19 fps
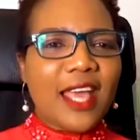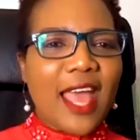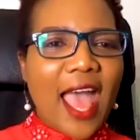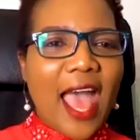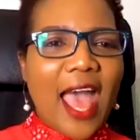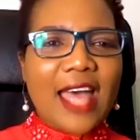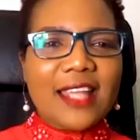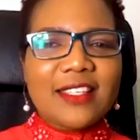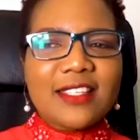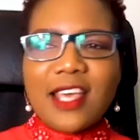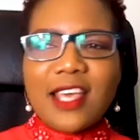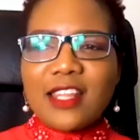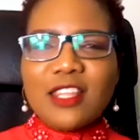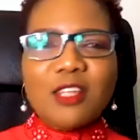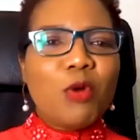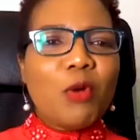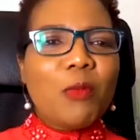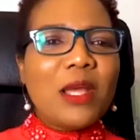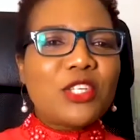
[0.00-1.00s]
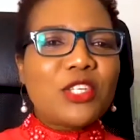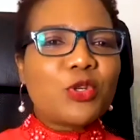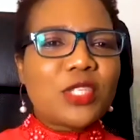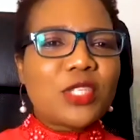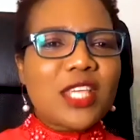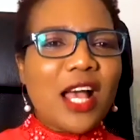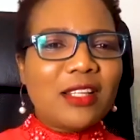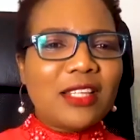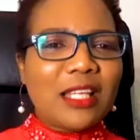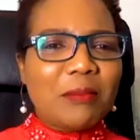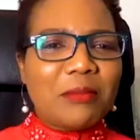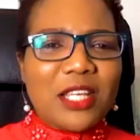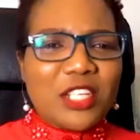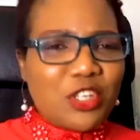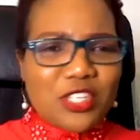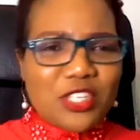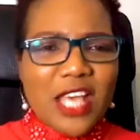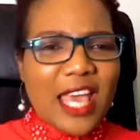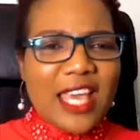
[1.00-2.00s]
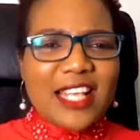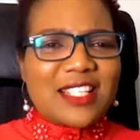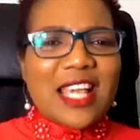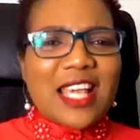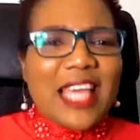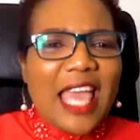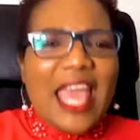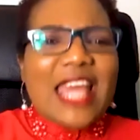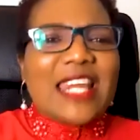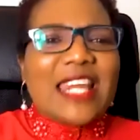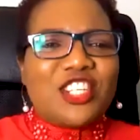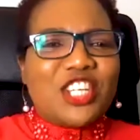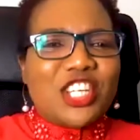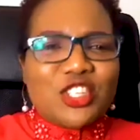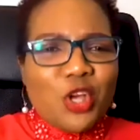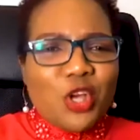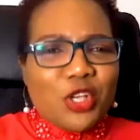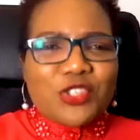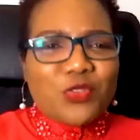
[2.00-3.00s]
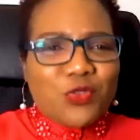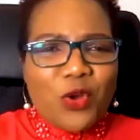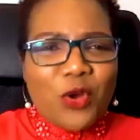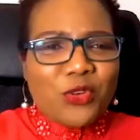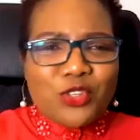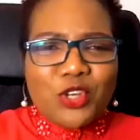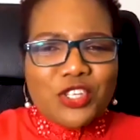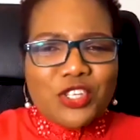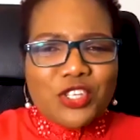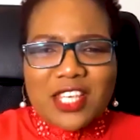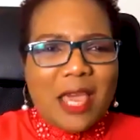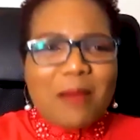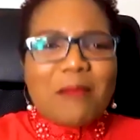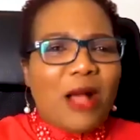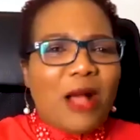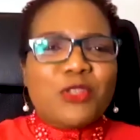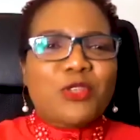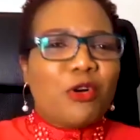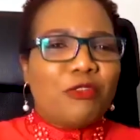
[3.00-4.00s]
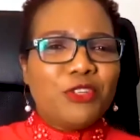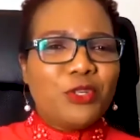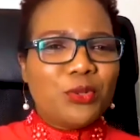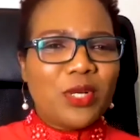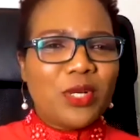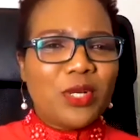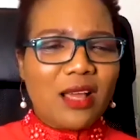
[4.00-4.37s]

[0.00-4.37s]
and the moment you tell them, it's like energy just came out of you.